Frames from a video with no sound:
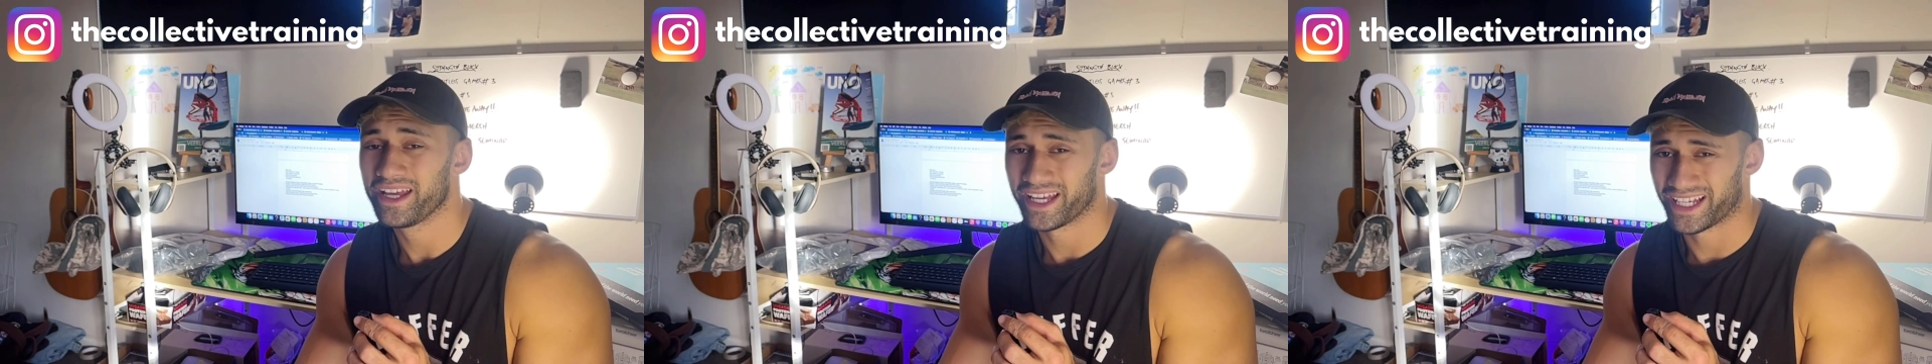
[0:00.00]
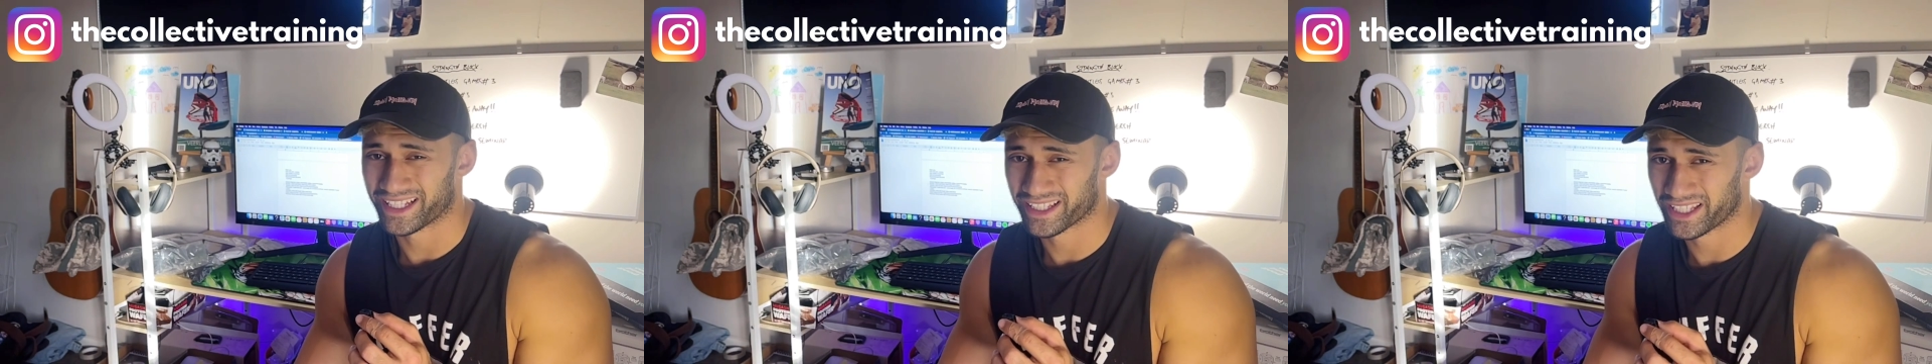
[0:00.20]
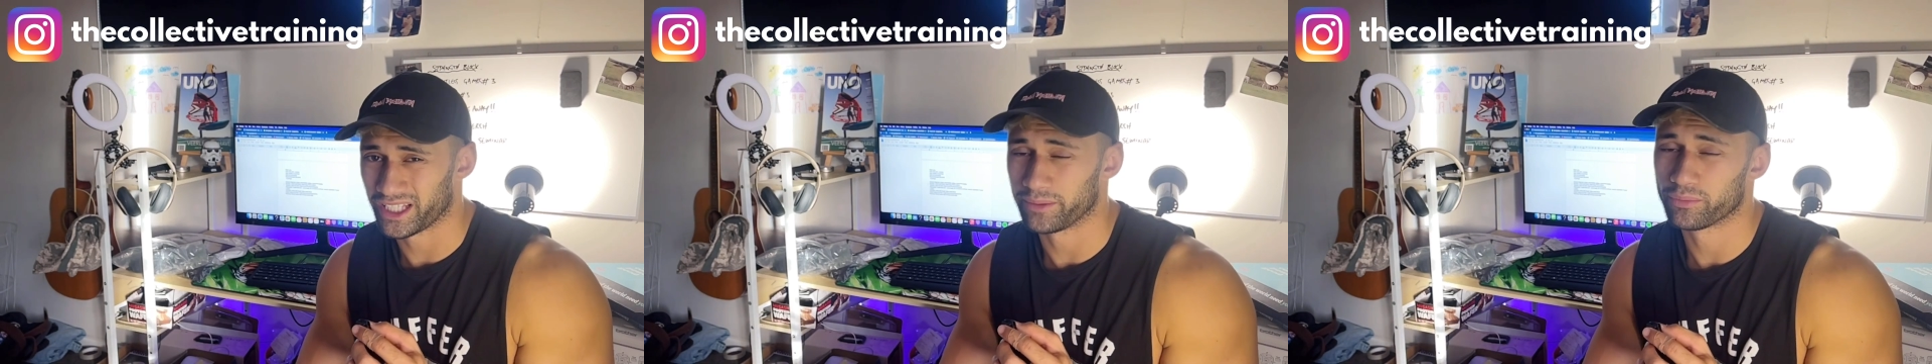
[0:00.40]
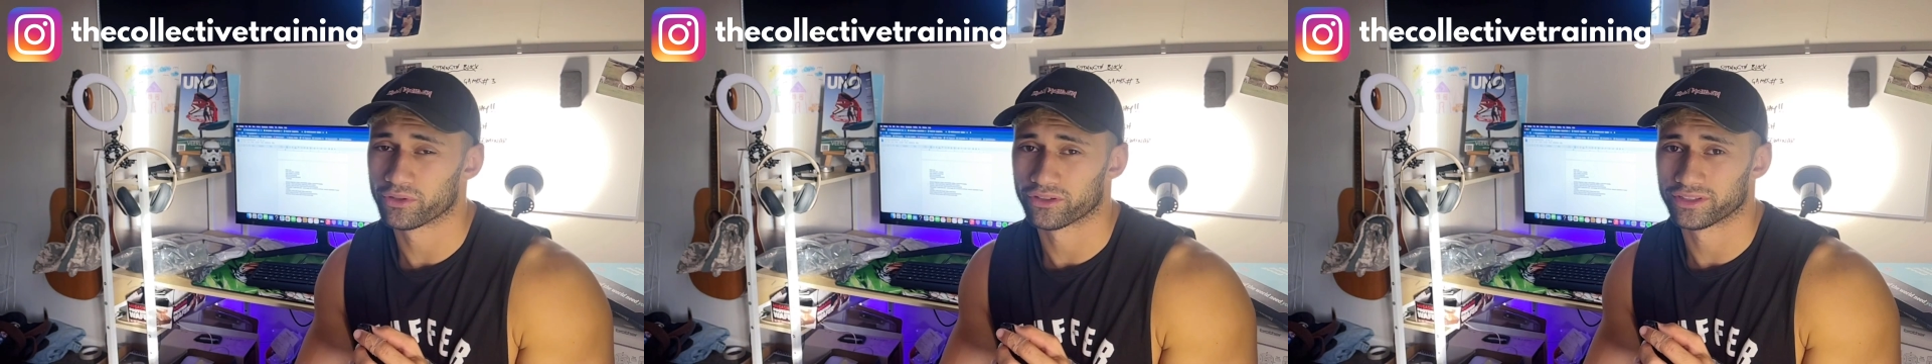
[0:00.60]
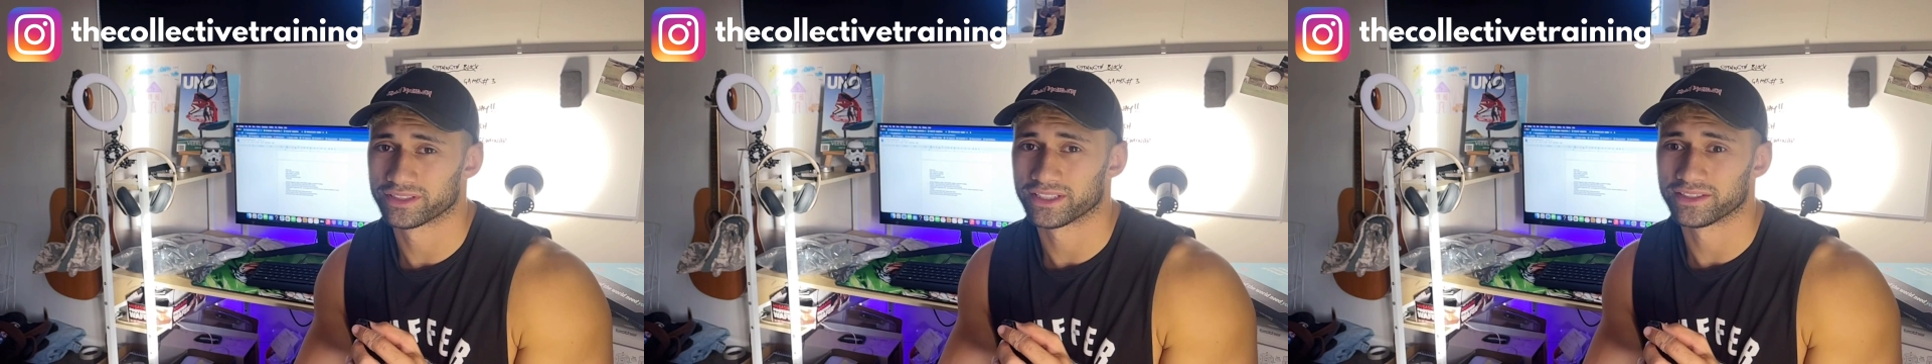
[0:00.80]
and keep
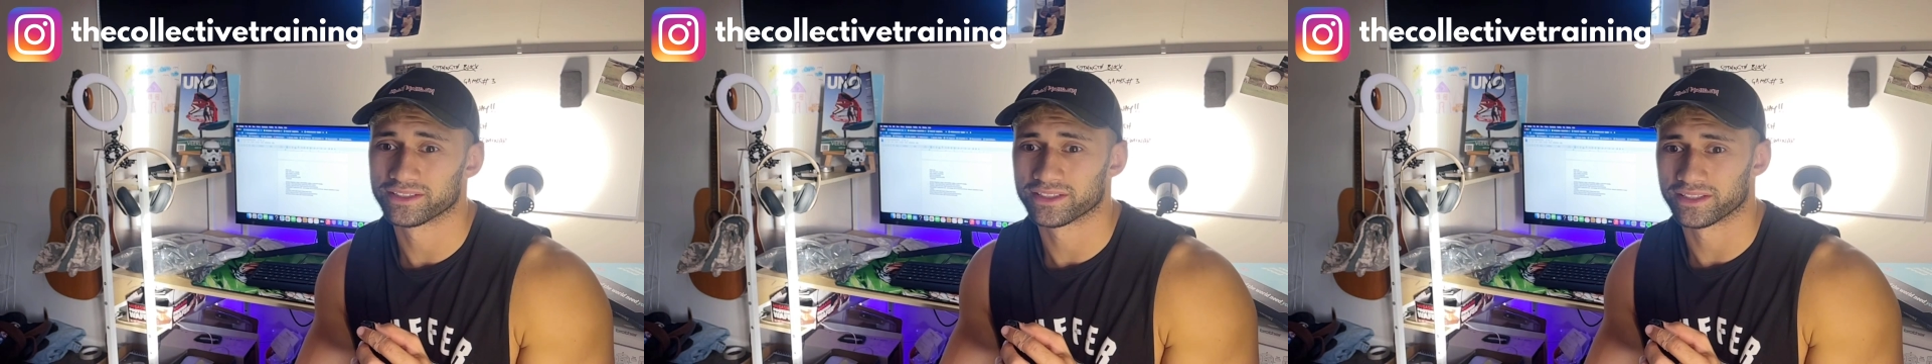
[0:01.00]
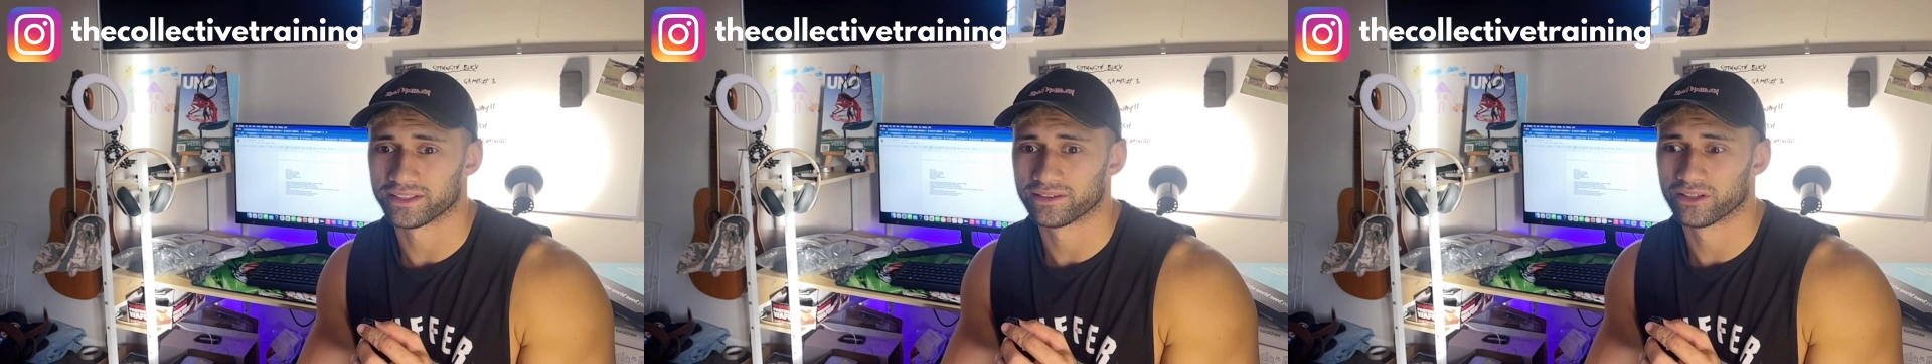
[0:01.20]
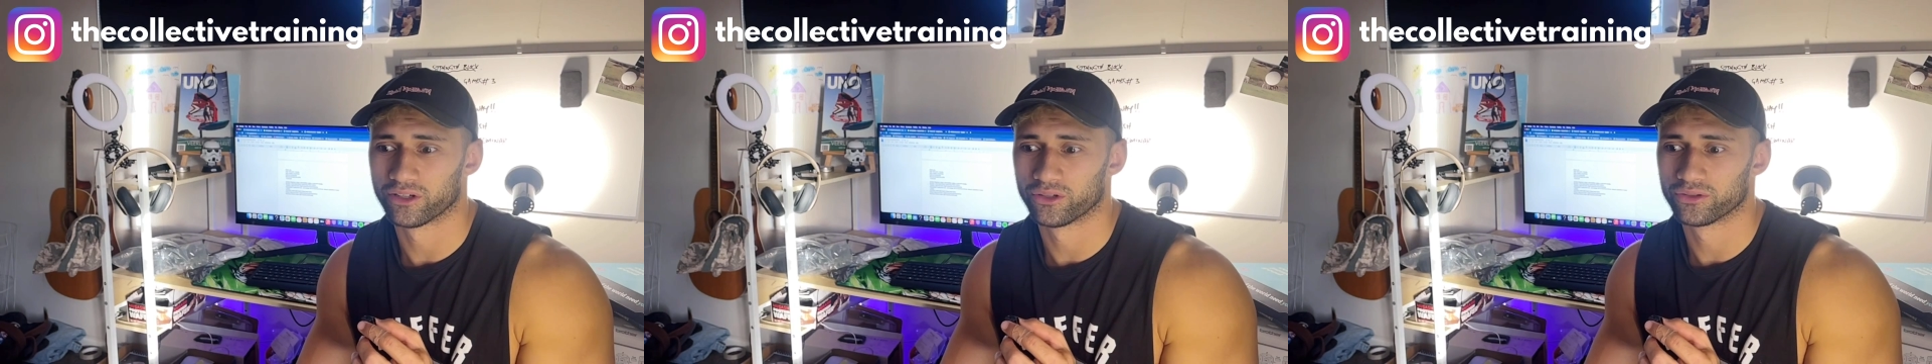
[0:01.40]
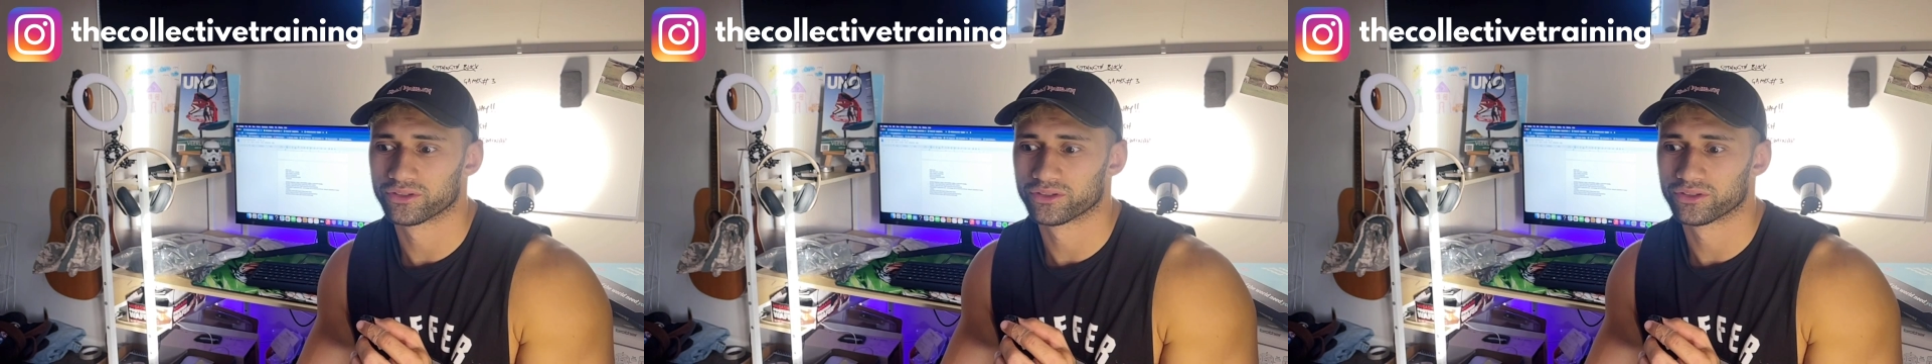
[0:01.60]
your intensity low.